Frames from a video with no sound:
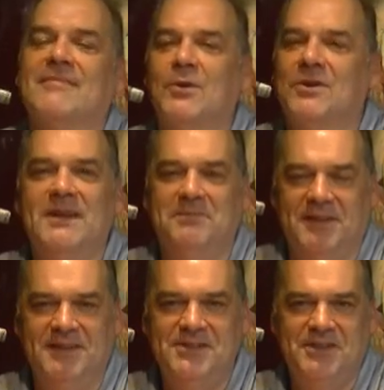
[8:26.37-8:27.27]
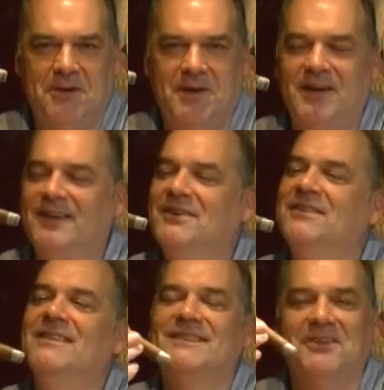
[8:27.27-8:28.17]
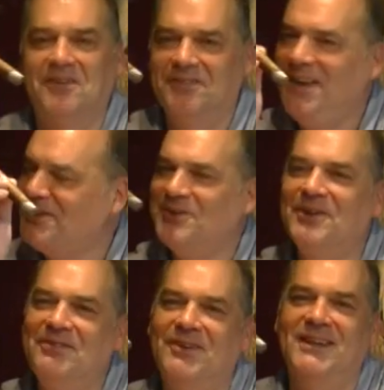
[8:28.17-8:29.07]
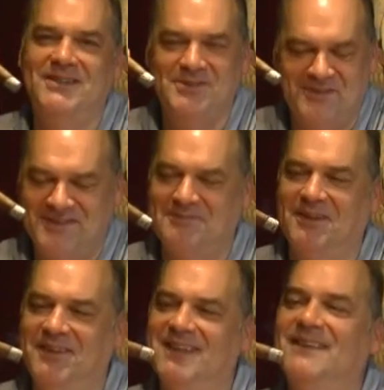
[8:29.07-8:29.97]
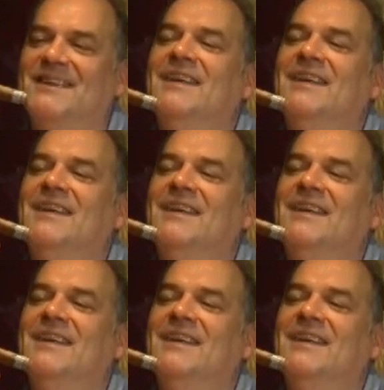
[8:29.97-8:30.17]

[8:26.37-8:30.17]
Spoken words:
Don't keep it in the shower, don't. So I've heard all the funny jokes about it.